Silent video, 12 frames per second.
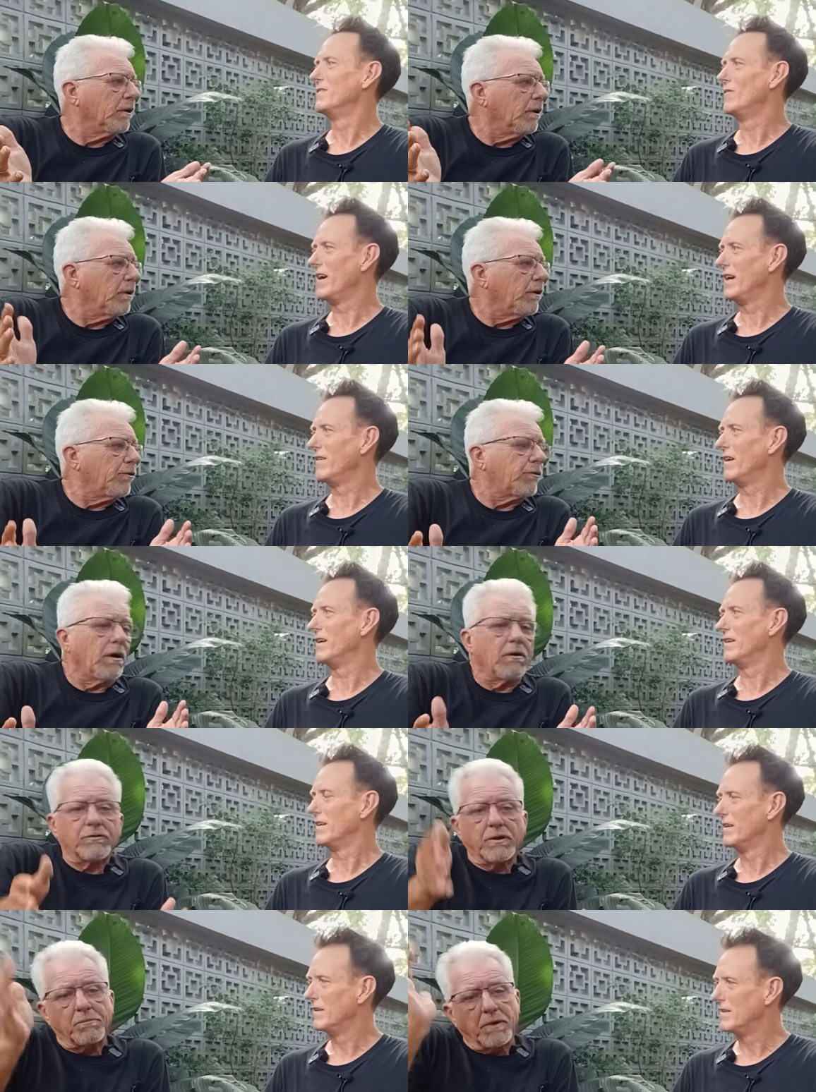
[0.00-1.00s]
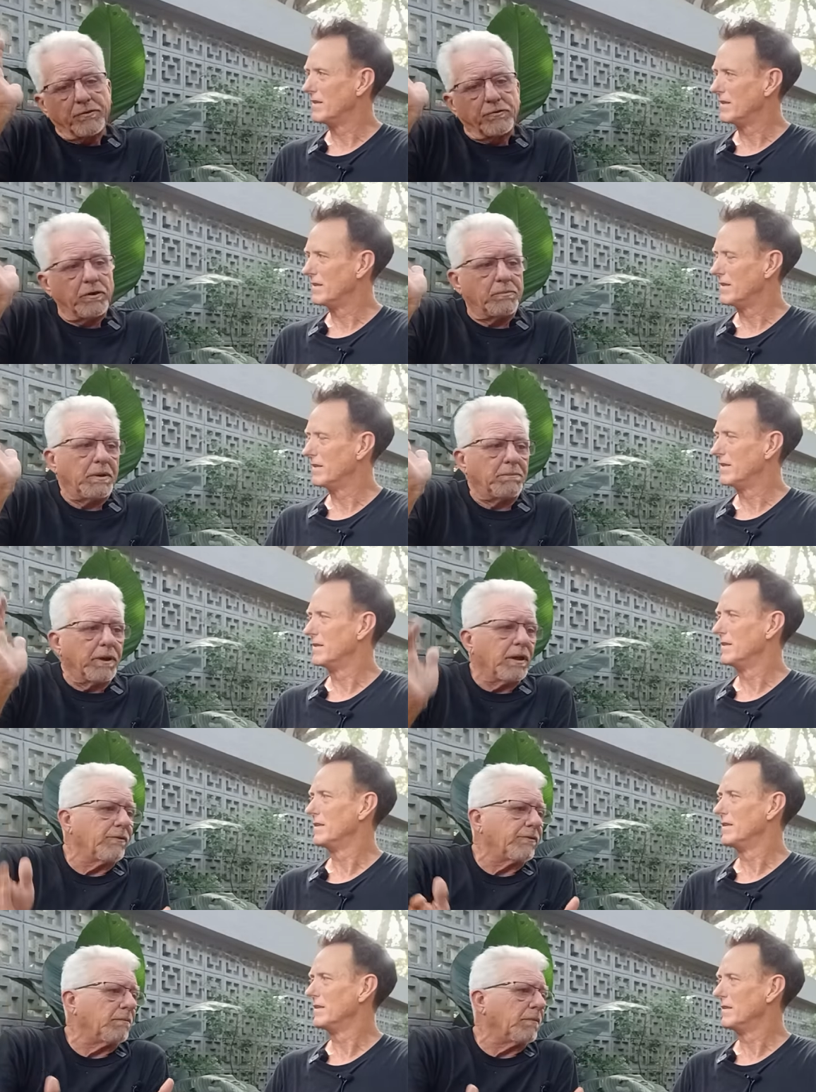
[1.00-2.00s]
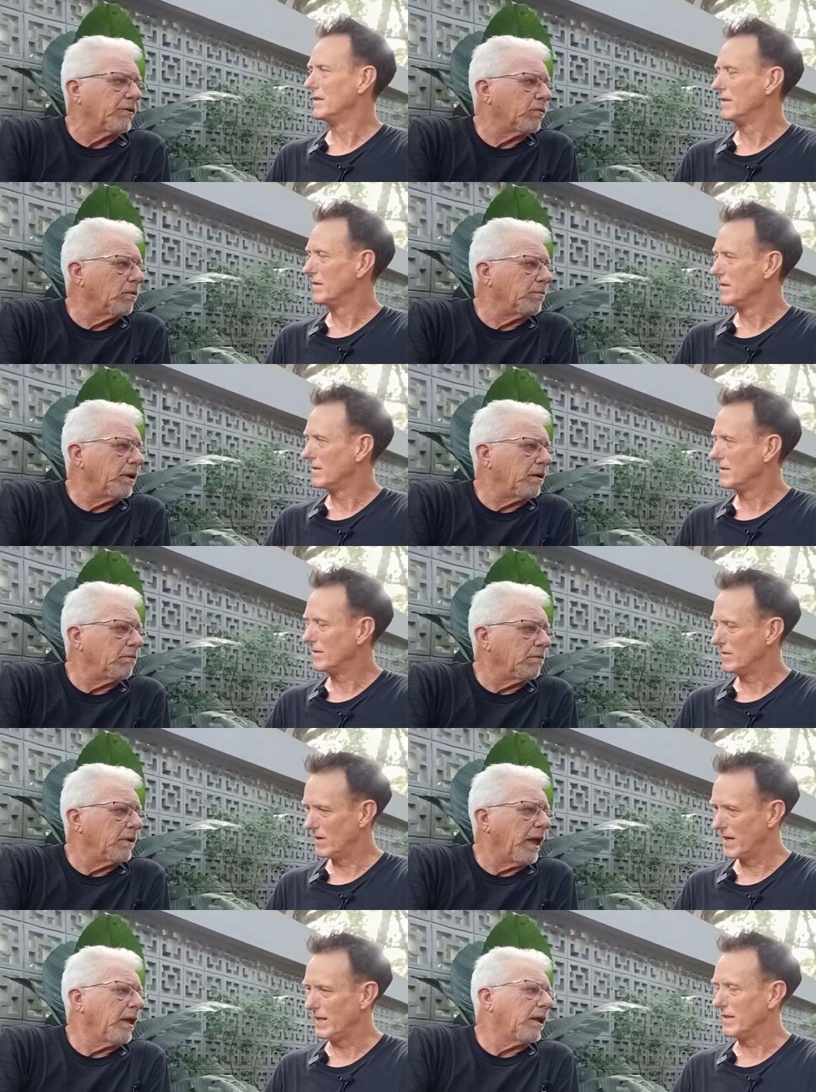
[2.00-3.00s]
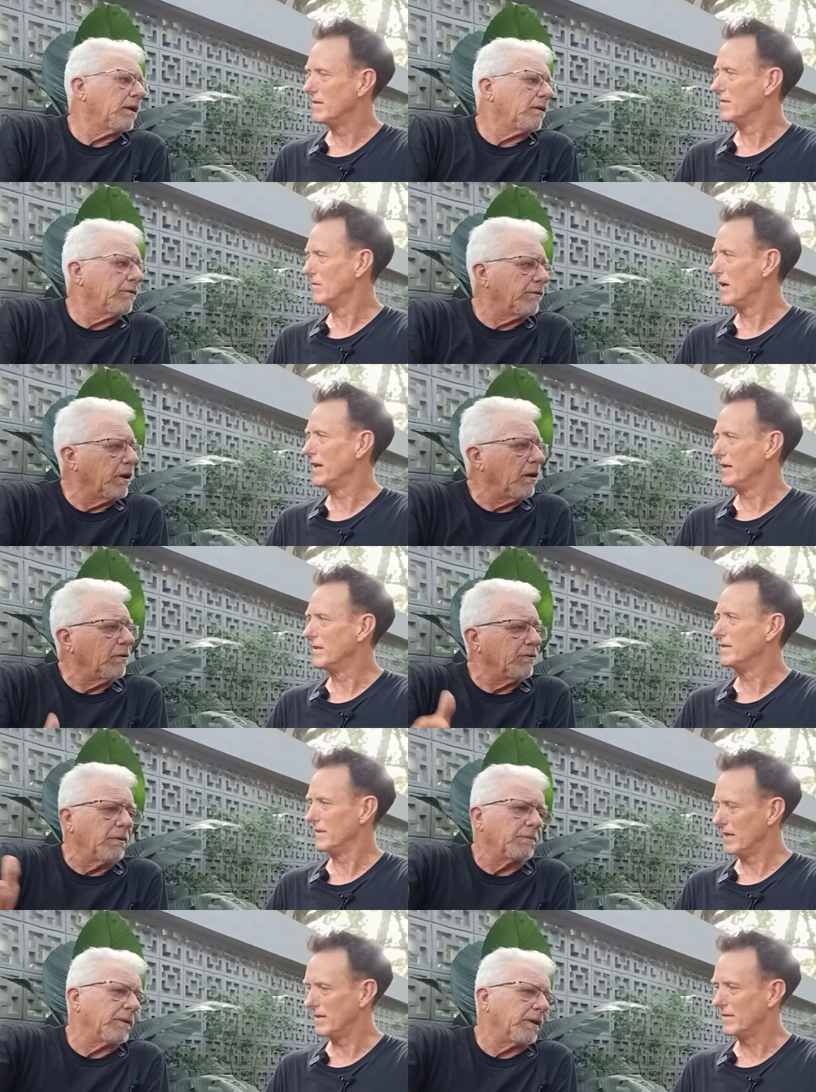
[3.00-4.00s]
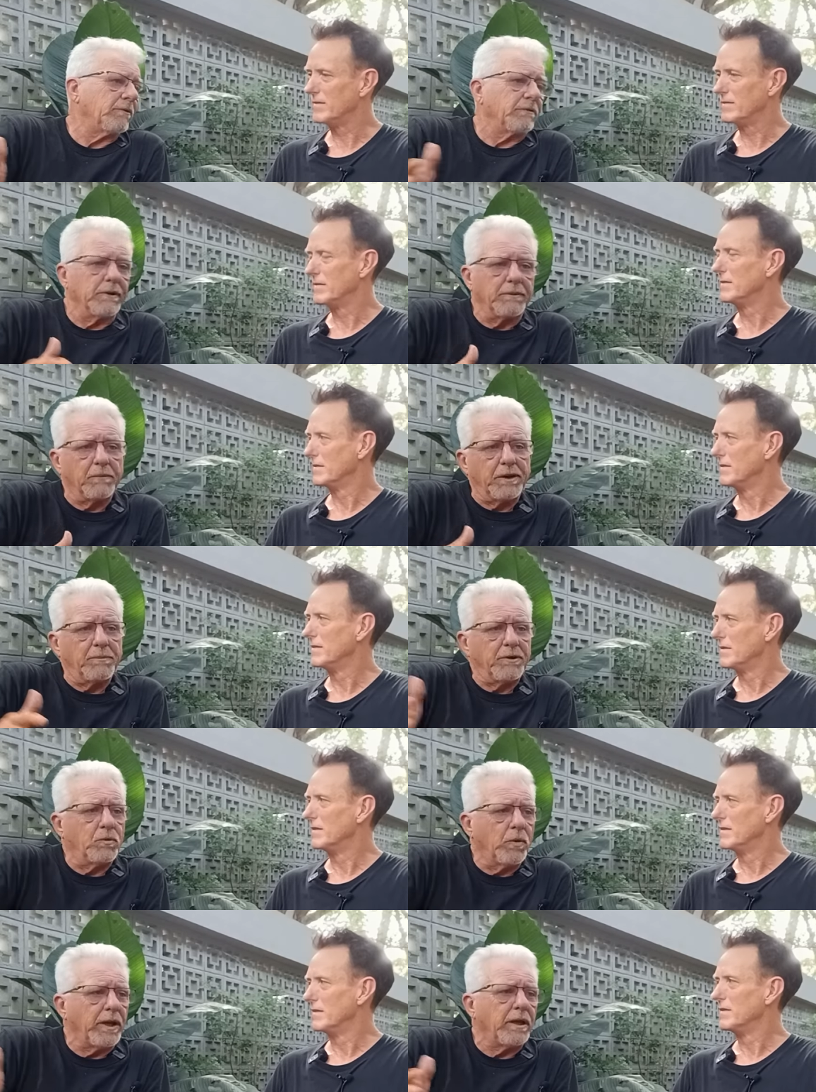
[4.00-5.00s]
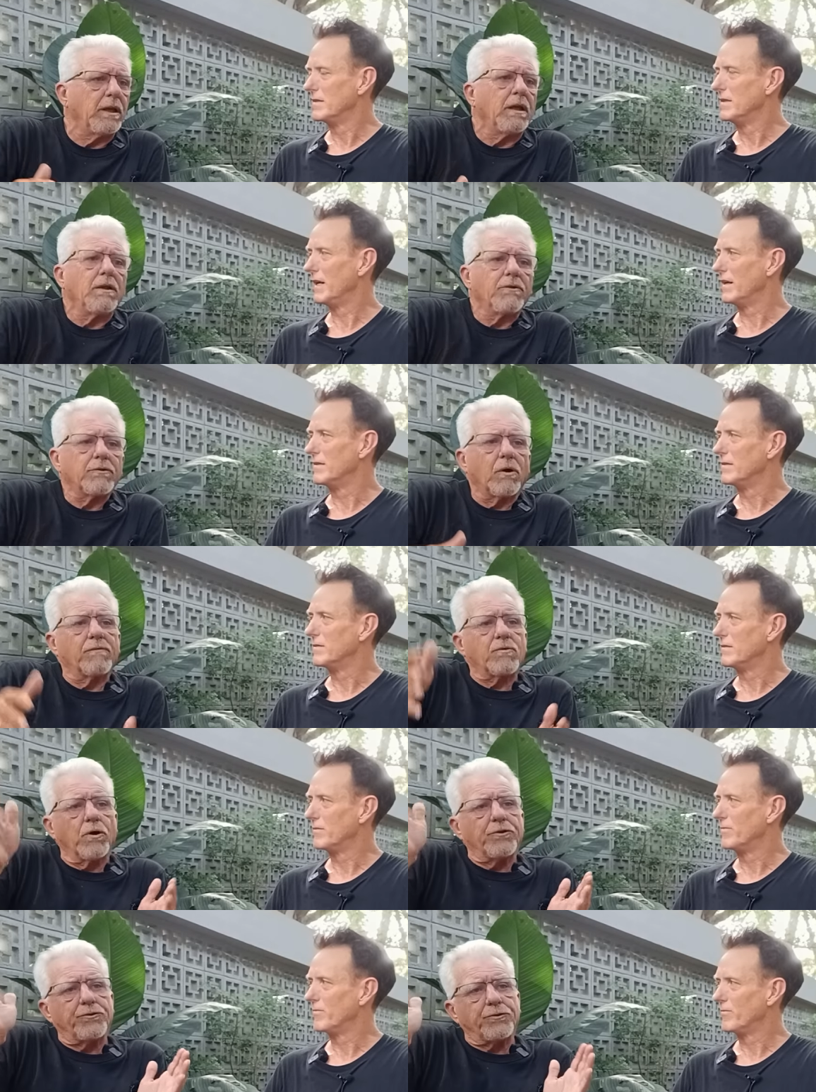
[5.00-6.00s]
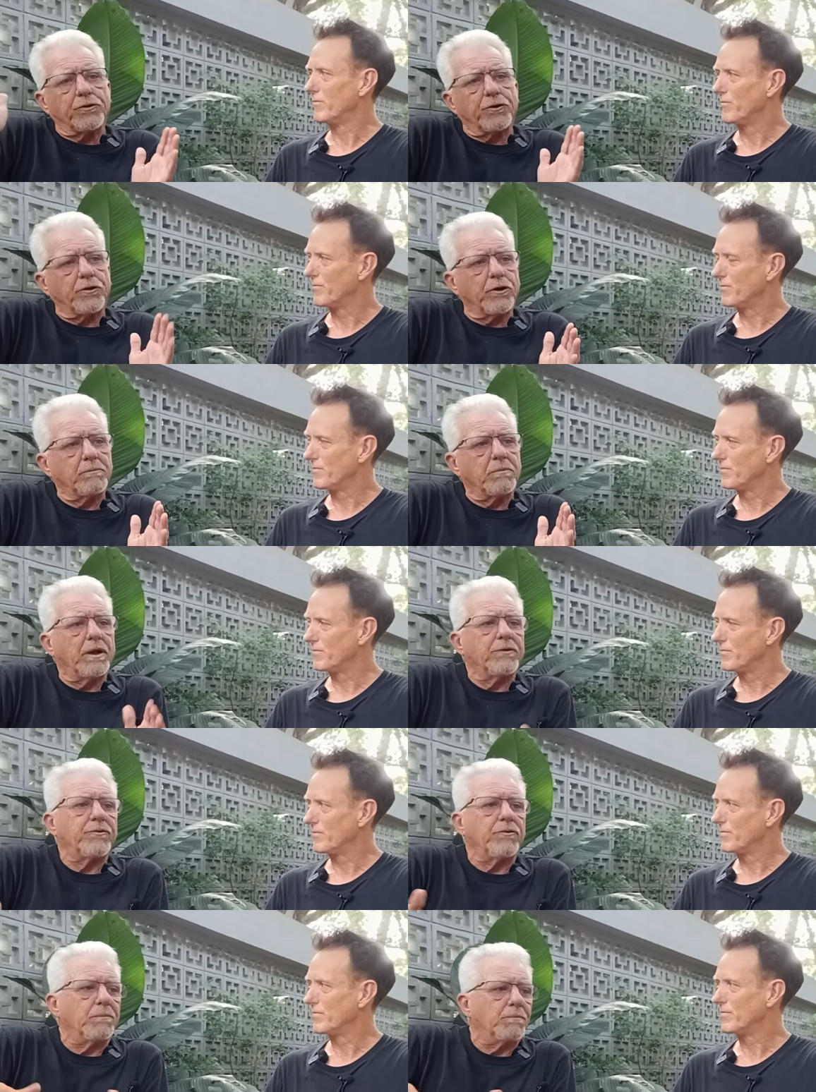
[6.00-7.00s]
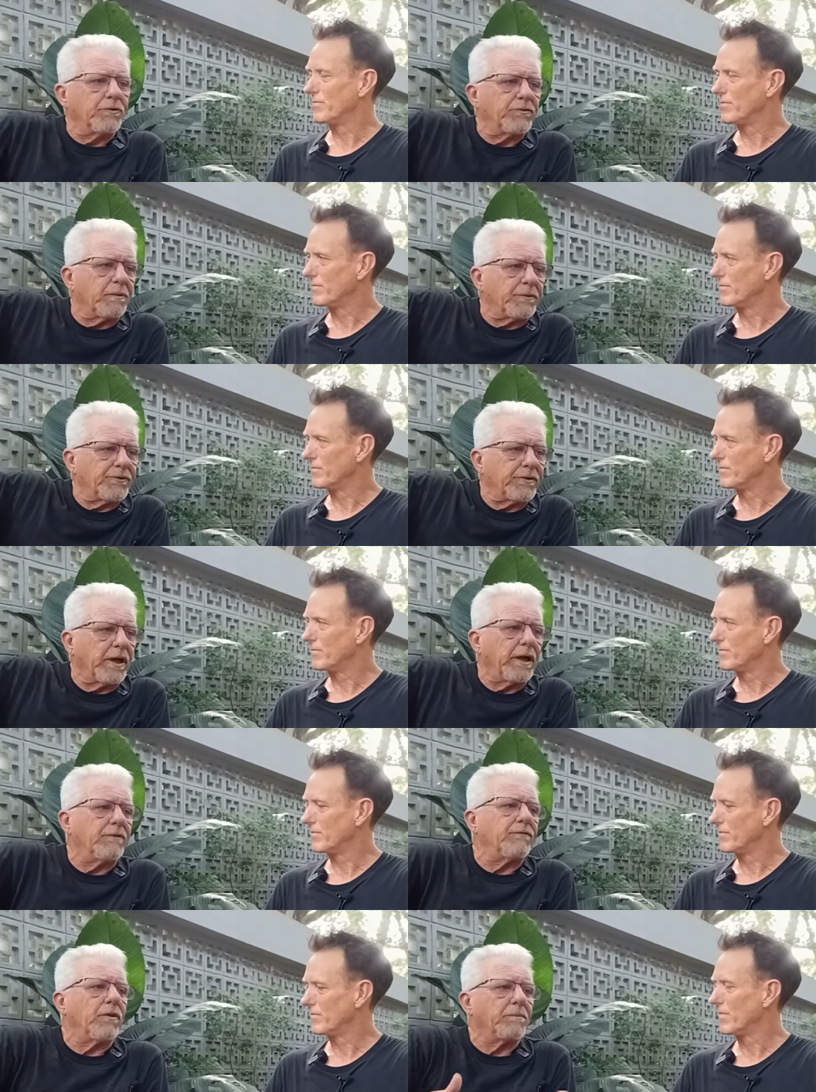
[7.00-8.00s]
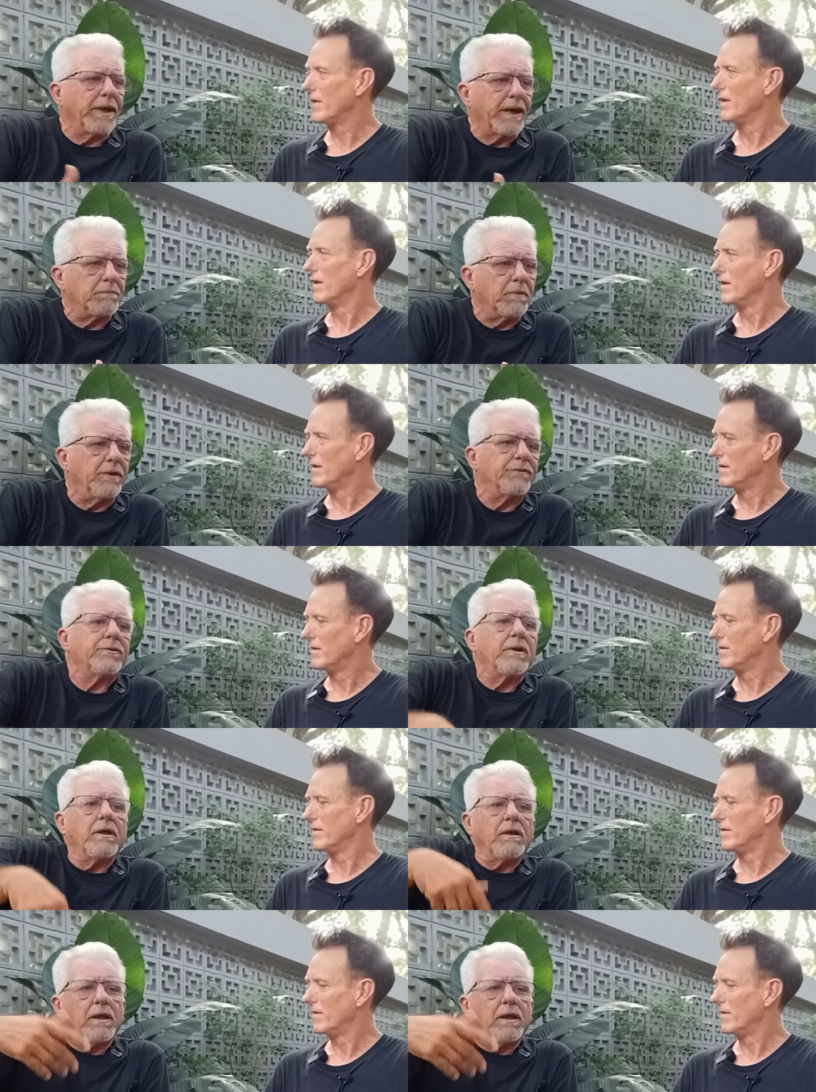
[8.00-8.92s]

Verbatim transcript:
Speaker 1: Right. So right. some months you'd be big, some months would be right, naked, right. you know, in some yeah. place in, in, between. Yeah. So of course you took the good months and you put some aside for the bad months.